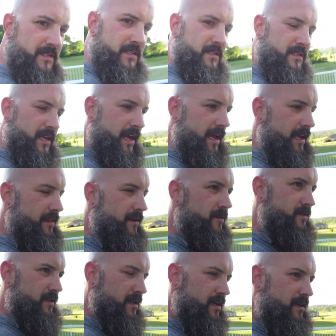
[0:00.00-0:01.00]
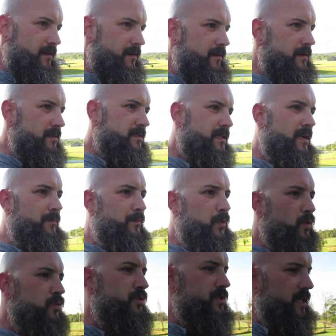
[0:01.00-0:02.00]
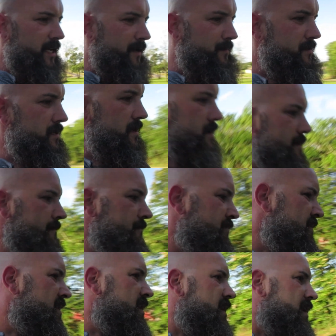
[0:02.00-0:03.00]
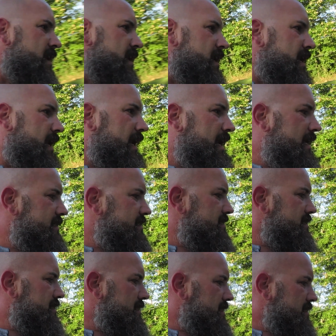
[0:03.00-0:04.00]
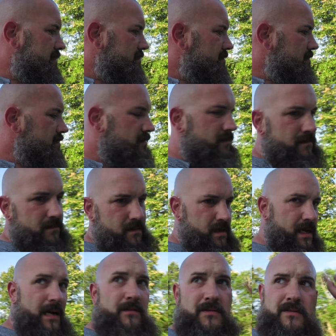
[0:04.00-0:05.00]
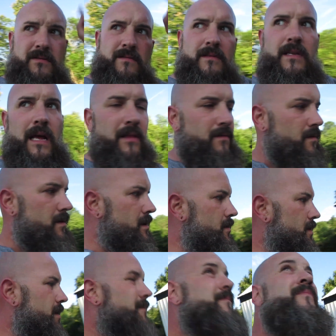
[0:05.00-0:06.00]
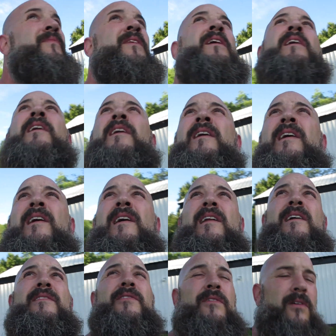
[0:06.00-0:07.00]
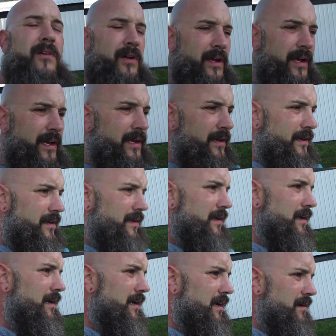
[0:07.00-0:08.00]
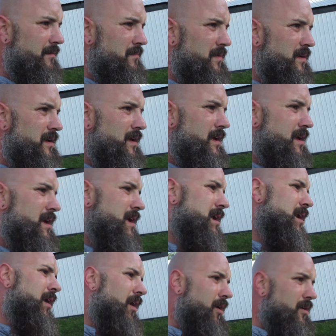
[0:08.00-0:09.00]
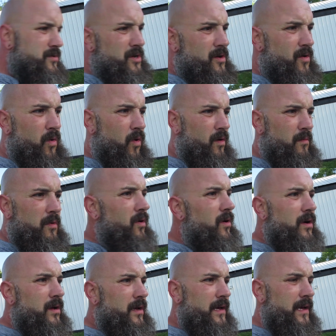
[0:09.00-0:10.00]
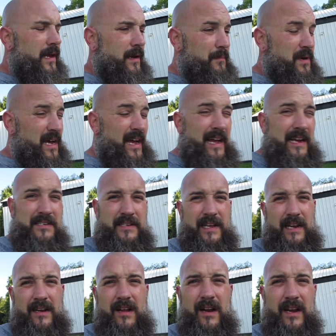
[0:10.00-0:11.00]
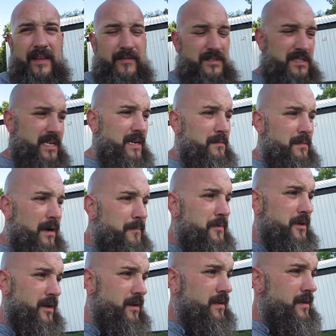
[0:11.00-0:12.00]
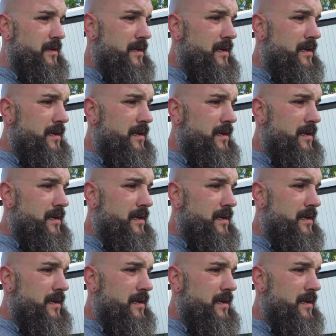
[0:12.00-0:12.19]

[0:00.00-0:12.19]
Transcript: She says, "Hey, there's a set of pool steps at uh, the house down the road." And I said, "Okay." Um, ours aren't horrible, and, but I actually had not even set them up yet.